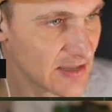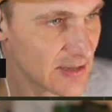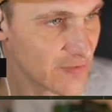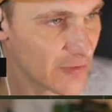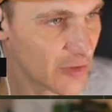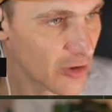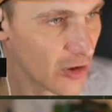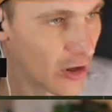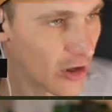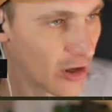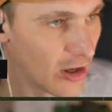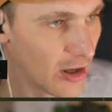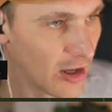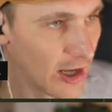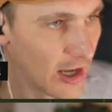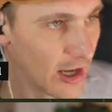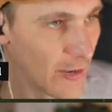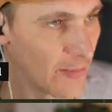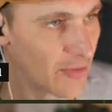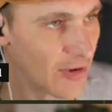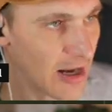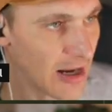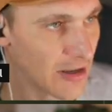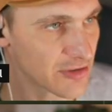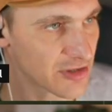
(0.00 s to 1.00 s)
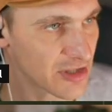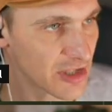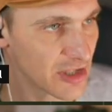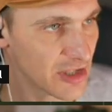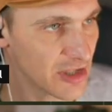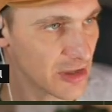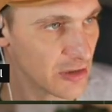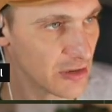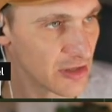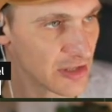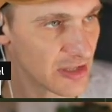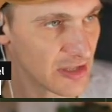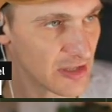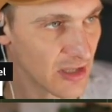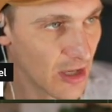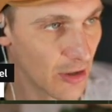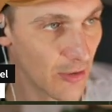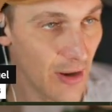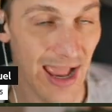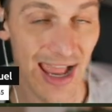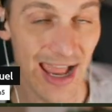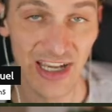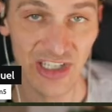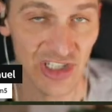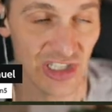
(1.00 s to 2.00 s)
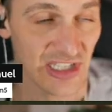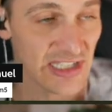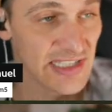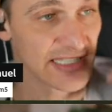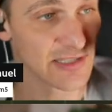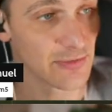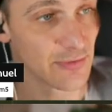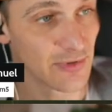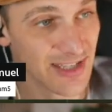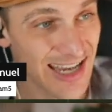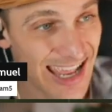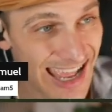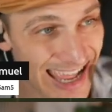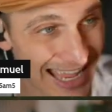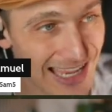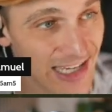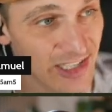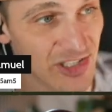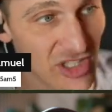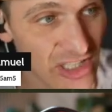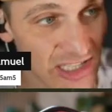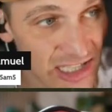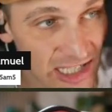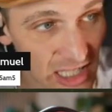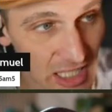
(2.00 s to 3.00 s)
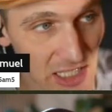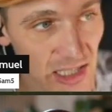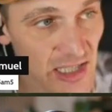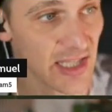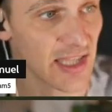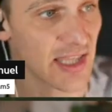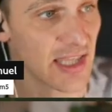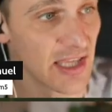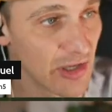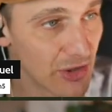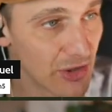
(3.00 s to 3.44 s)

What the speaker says: got browser use, so actually someone actually clicking on